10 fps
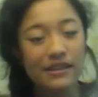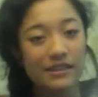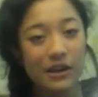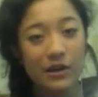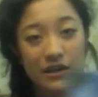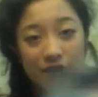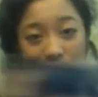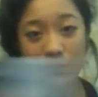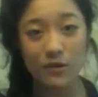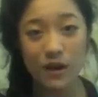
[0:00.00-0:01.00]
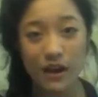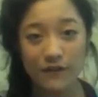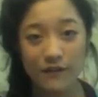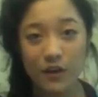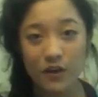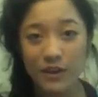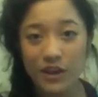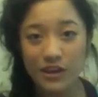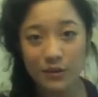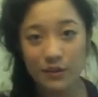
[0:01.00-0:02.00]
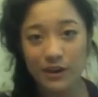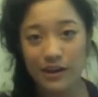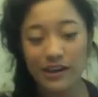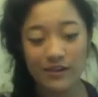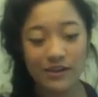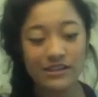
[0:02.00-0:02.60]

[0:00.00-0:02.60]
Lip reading: So if you follow me on Twitter, you can